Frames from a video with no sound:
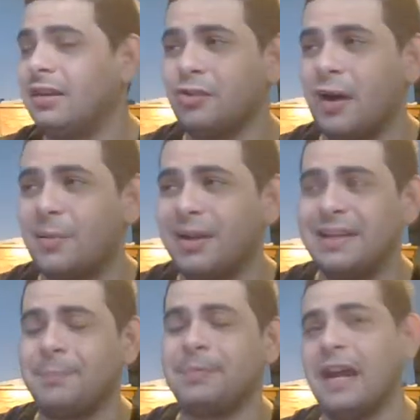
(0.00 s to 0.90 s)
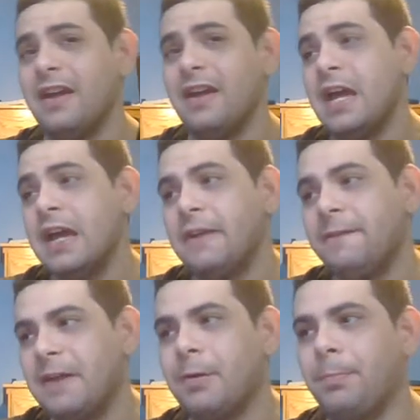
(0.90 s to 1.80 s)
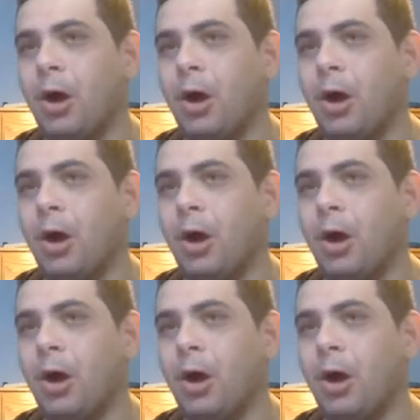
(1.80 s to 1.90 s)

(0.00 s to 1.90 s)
So I'm gonna skip that. Favorite